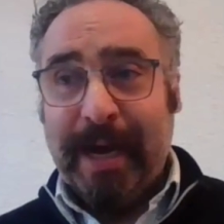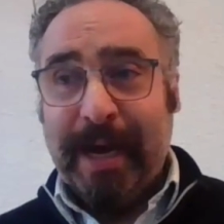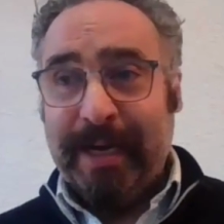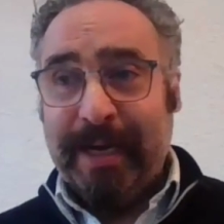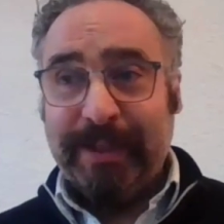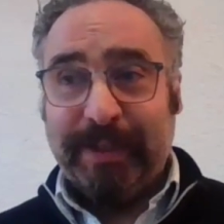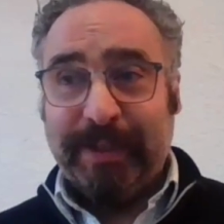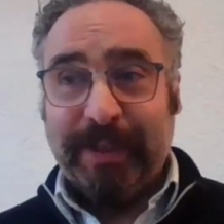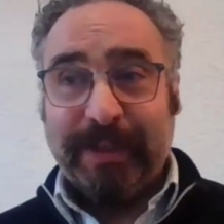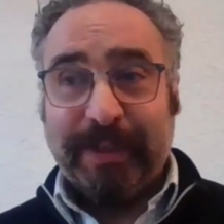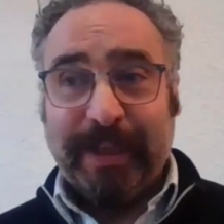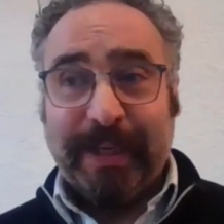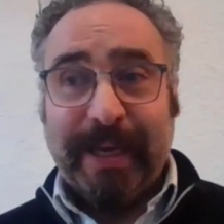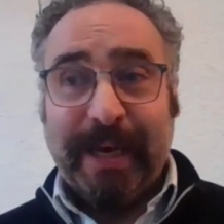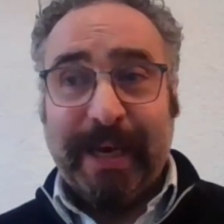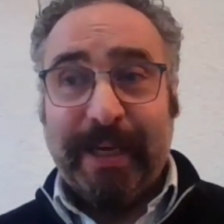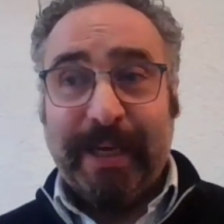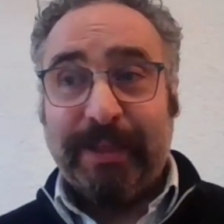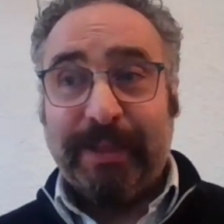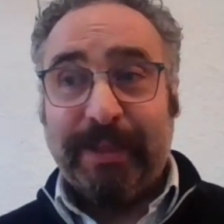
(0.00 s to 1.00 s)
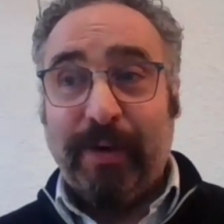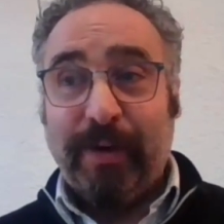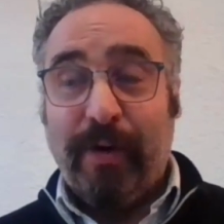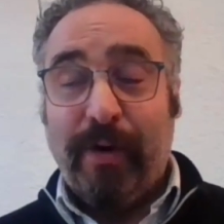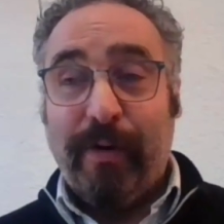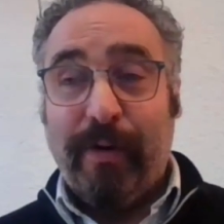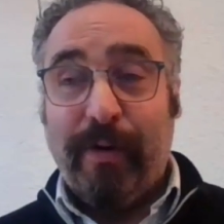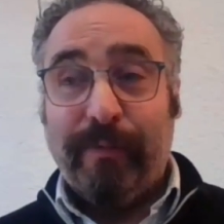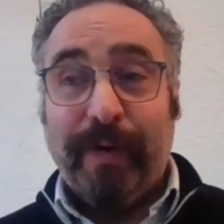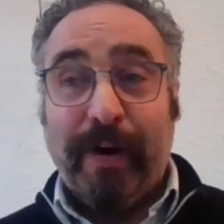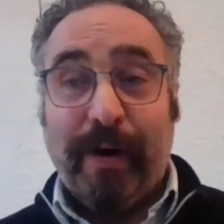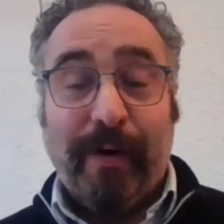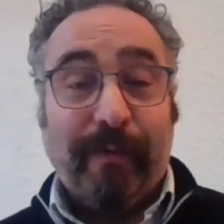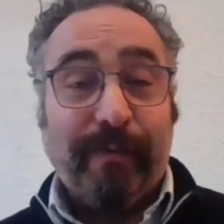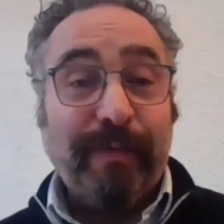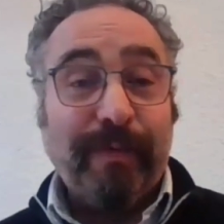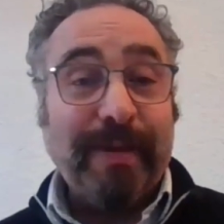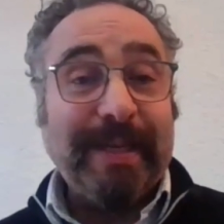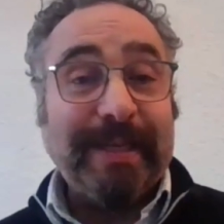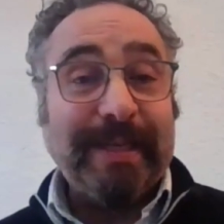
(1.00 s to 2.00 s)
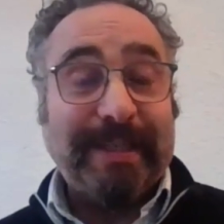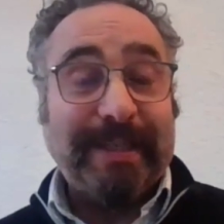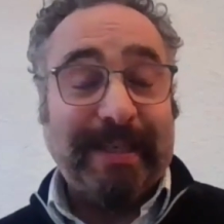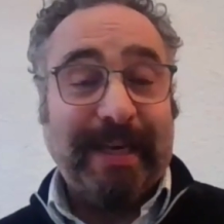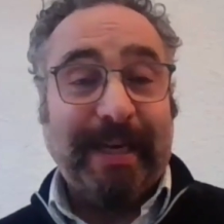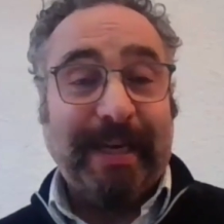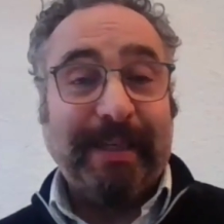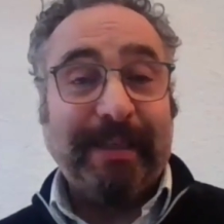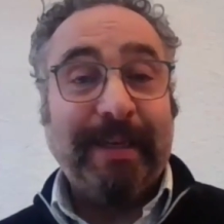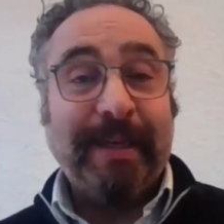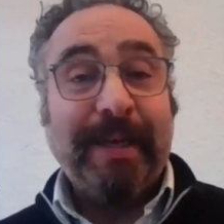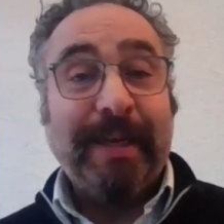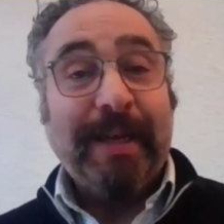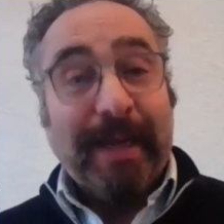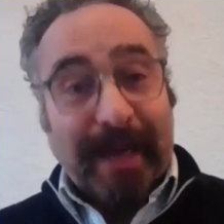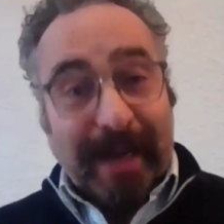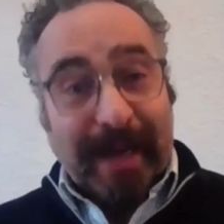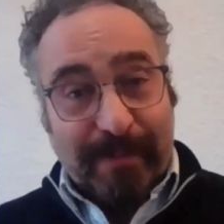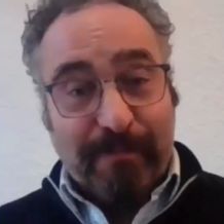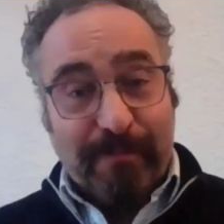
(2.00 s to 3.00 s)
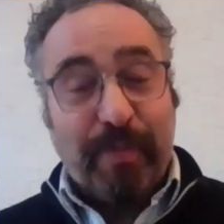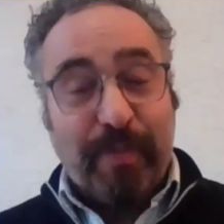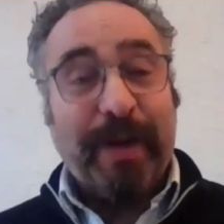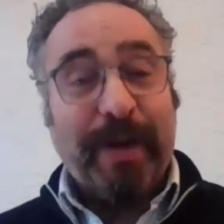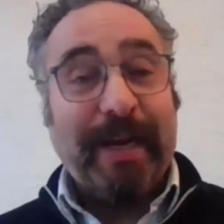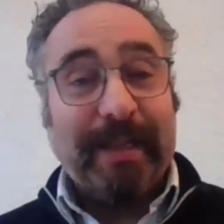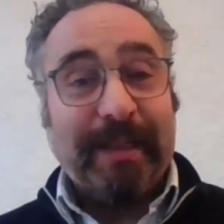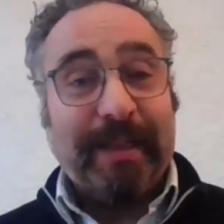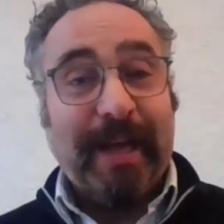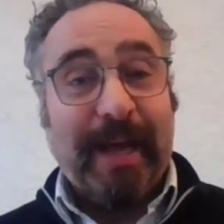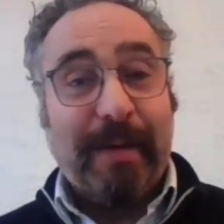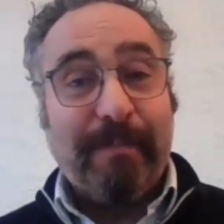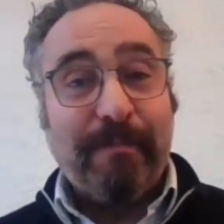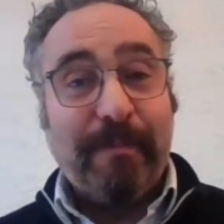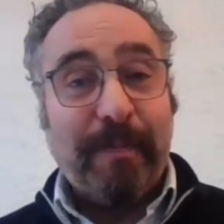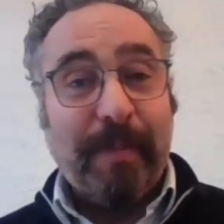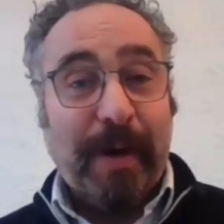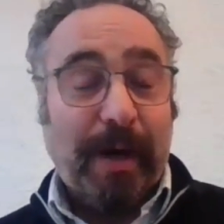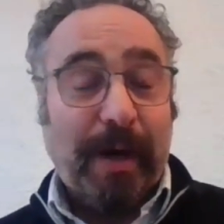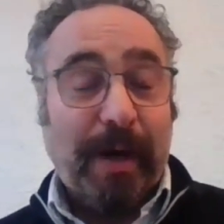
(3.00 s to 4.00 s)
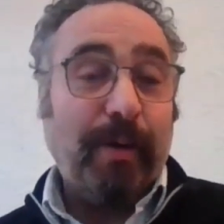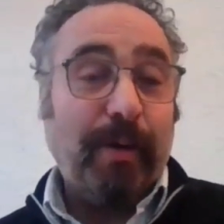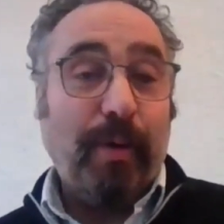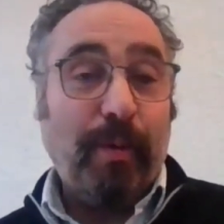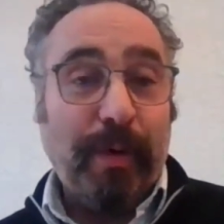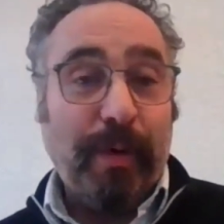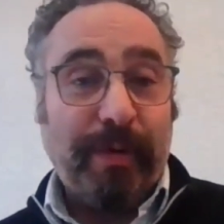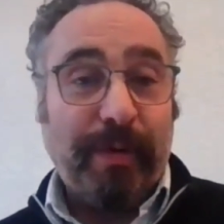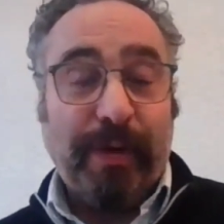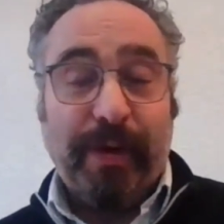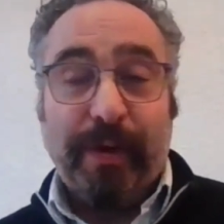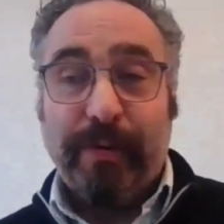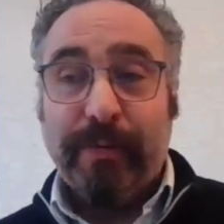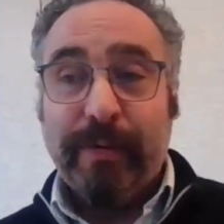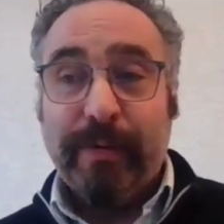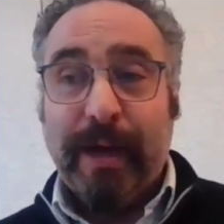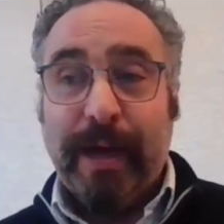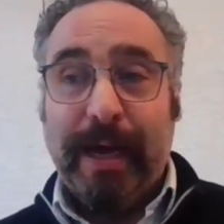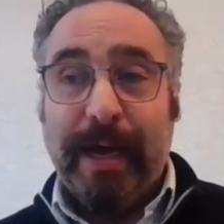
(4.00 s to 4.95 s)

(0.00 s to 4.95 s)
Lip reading: And it's just a case of listening and bringing them along with you.